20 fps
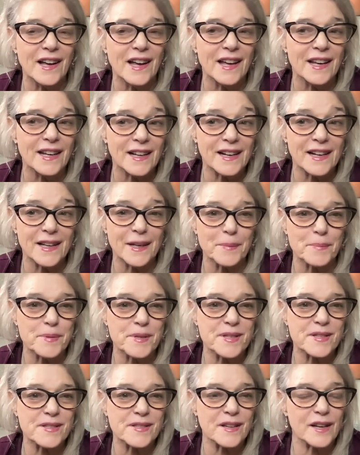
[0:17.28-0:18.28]
An
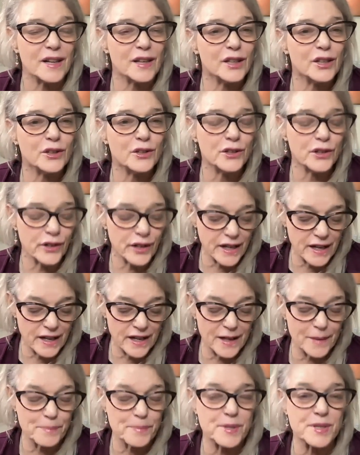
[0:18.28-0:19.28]
eclipse, a lunar
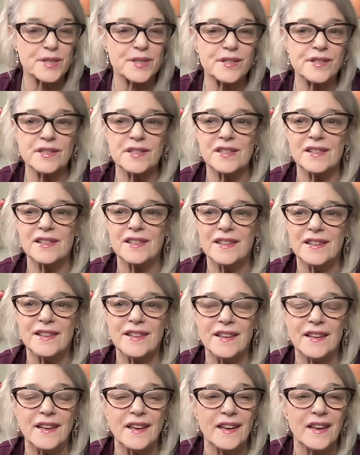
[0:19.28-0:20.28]
eclipse.
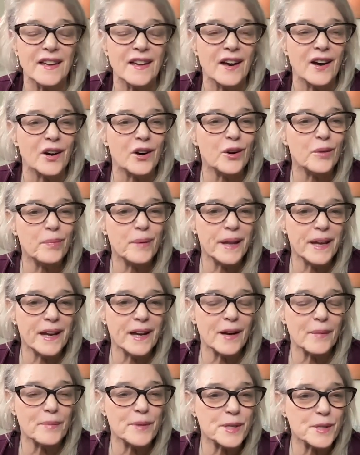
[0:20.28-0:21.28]
Opening
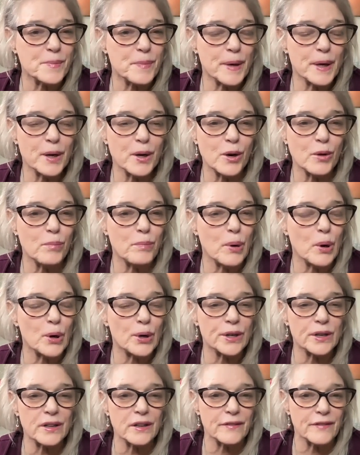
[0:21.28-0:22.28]
up this big old
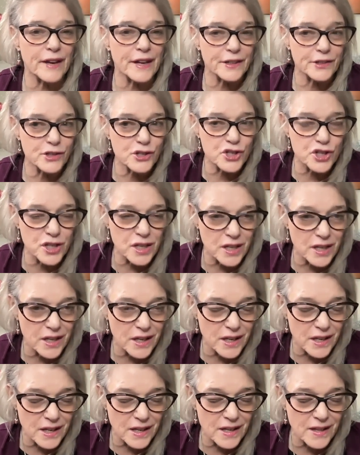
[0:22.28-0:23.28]
portal of
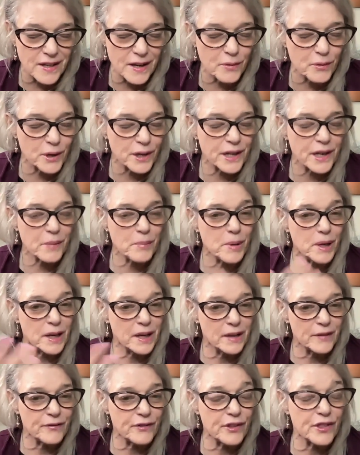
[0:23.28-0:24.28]
energy that we're going to be
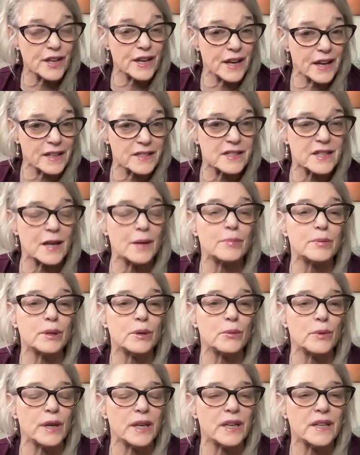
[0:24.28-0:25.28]
in for the next couple
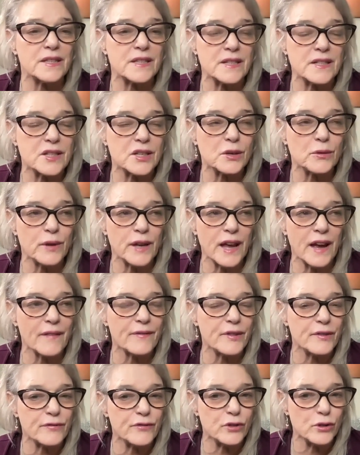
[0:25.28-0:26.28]
of weeks until we have
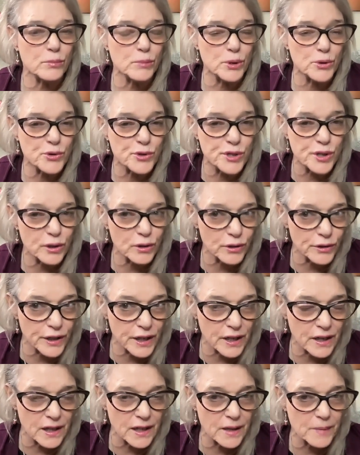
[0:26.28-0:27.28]
the full moon solar
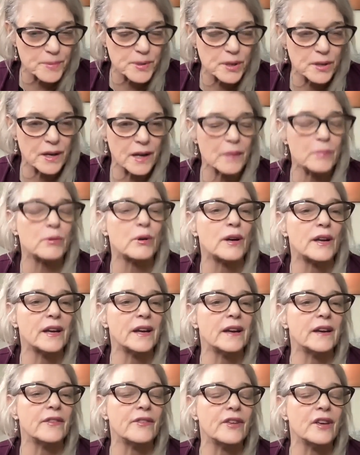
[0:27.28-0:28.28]
eclipse on April
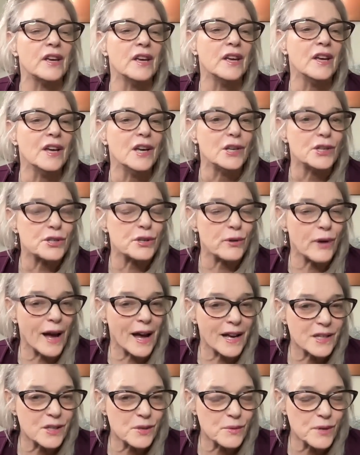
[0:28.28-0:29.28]
8th. So
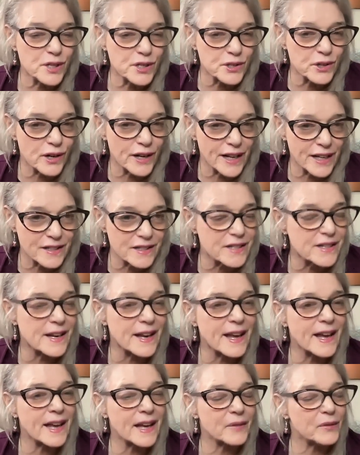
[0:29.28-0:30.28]
as we start out
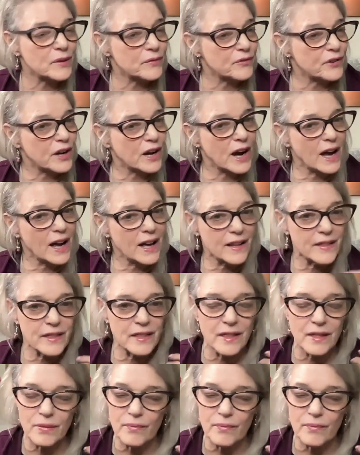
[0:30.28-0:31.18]
today, we've got